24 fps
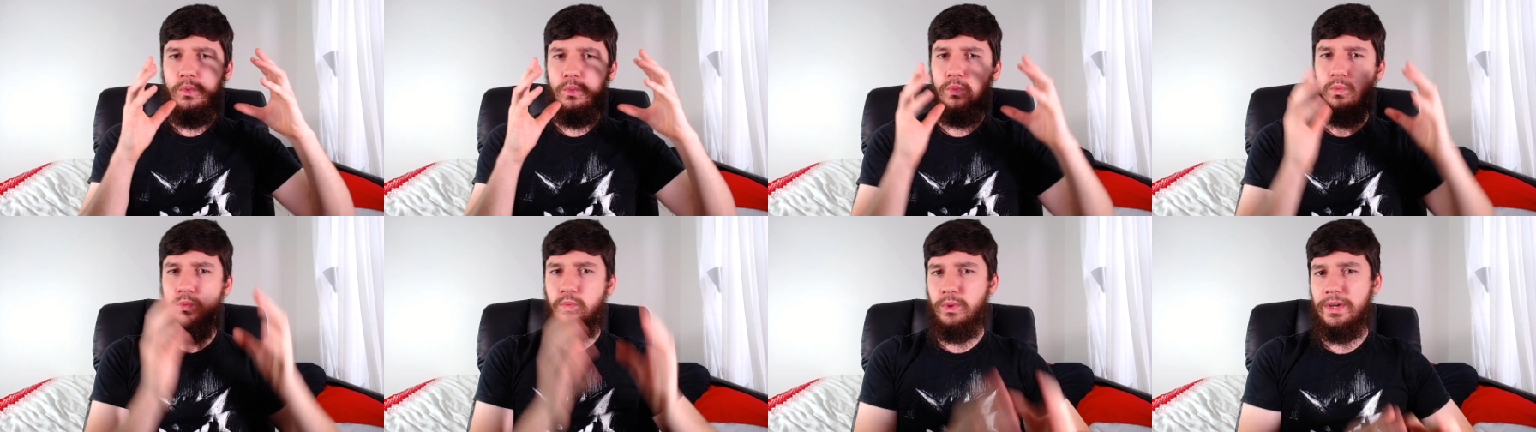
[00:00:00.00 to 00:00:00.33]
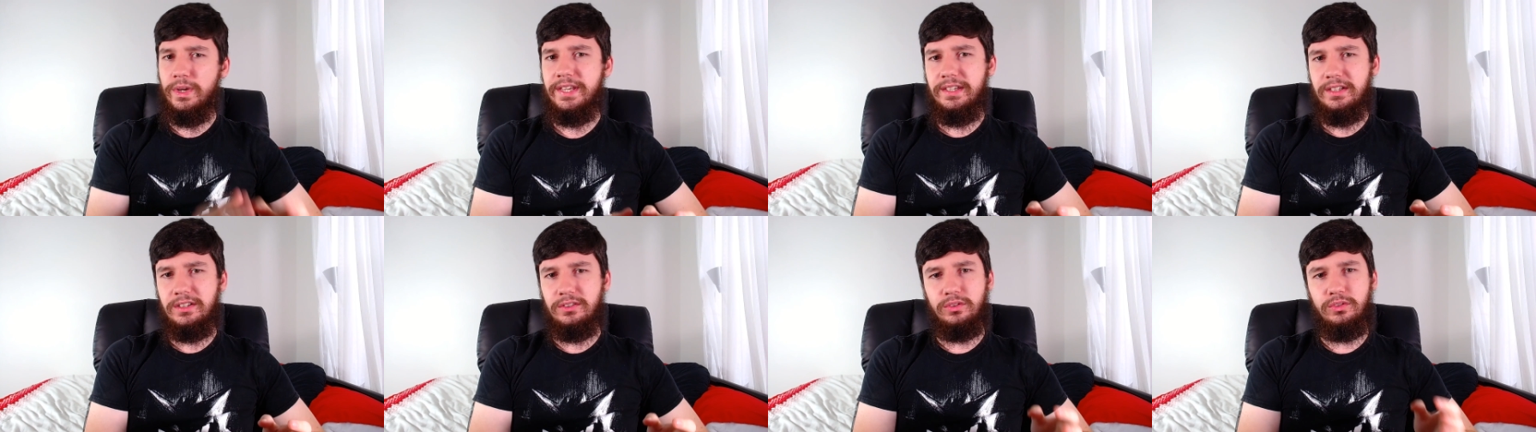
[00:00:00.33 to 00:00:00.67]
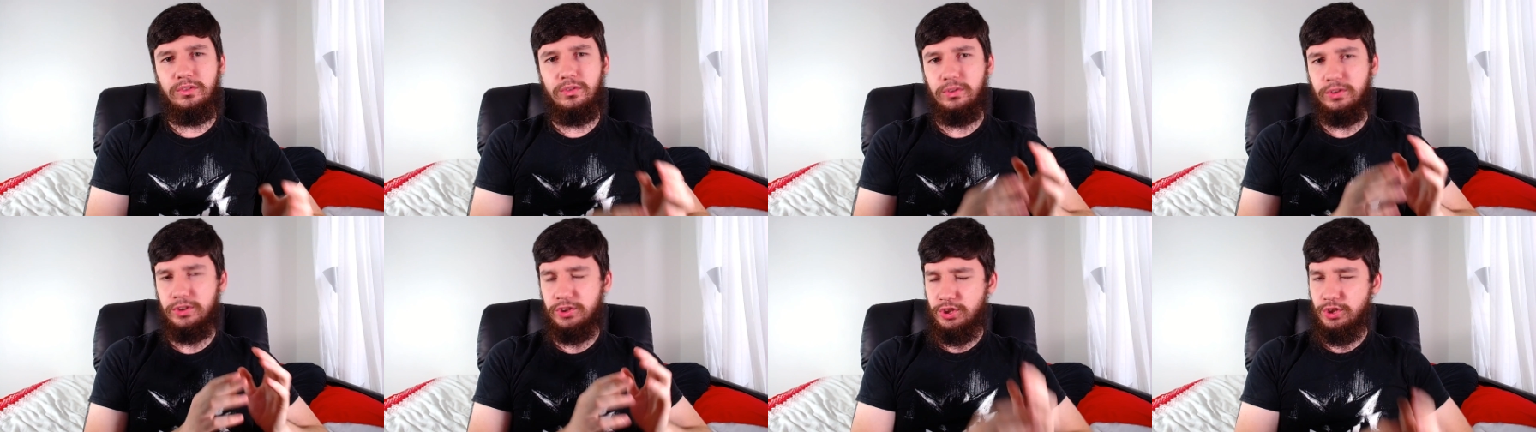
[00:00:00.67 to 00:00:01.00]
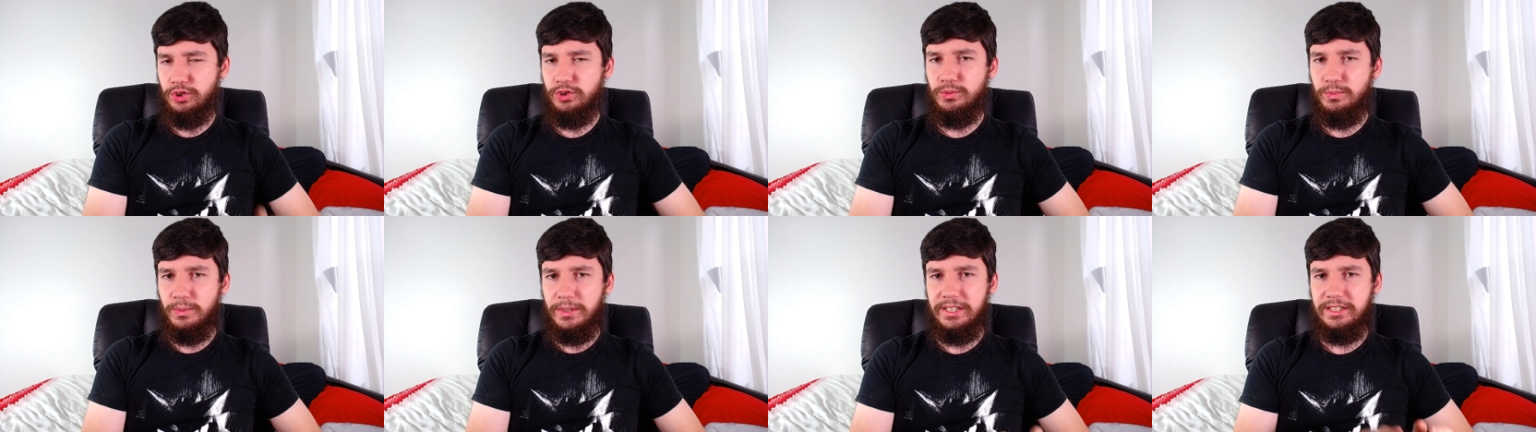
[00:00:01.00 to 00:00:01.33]
week or
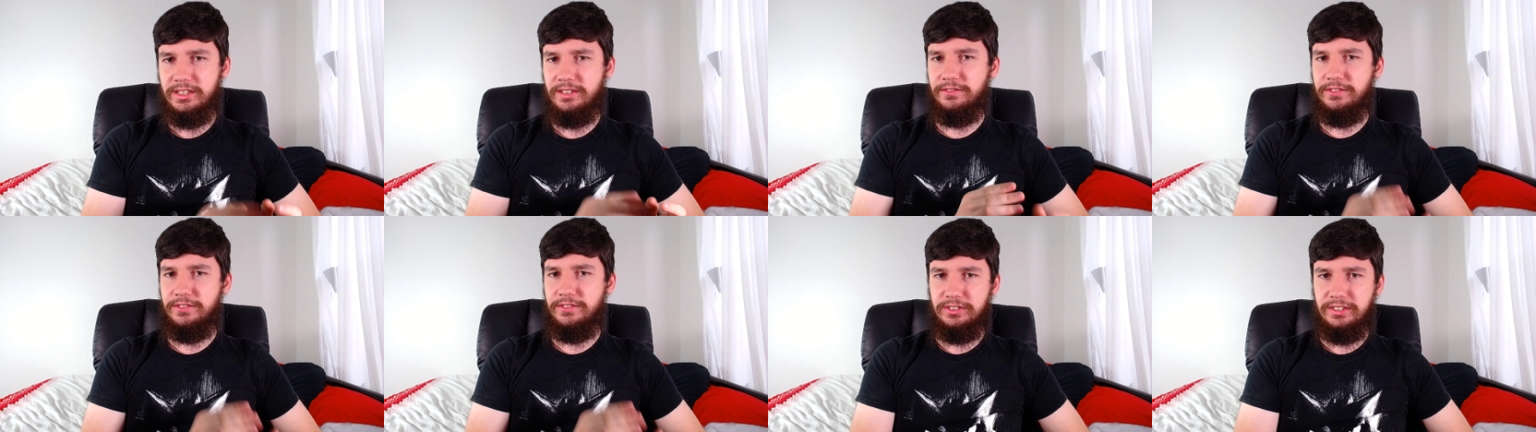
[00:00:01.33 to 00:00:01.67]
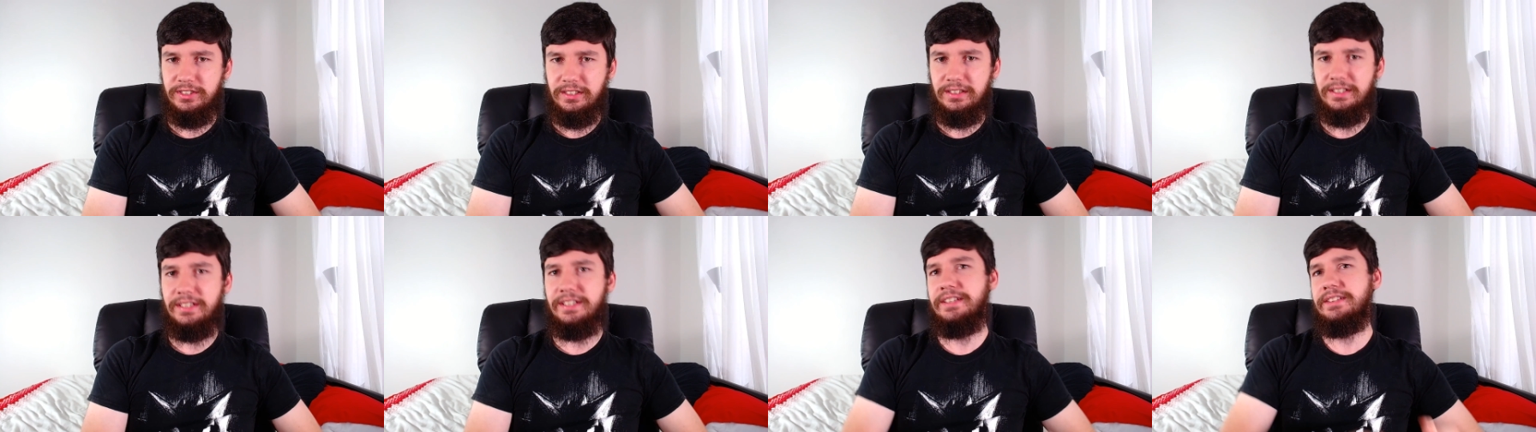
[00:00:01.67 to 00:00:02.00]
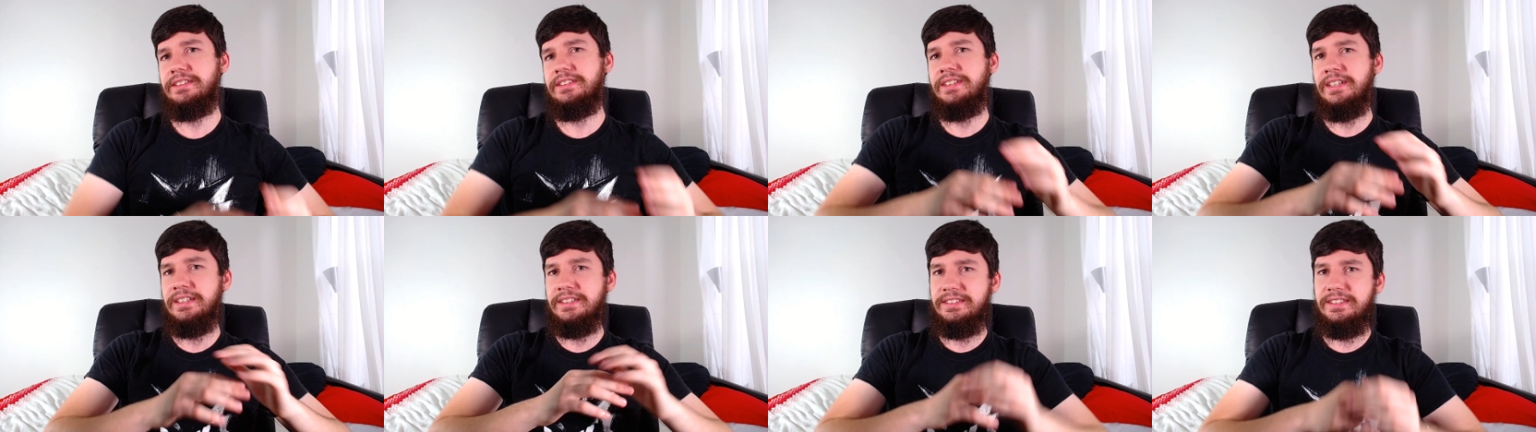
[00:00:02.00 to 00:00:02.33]
two weeks of using Linux than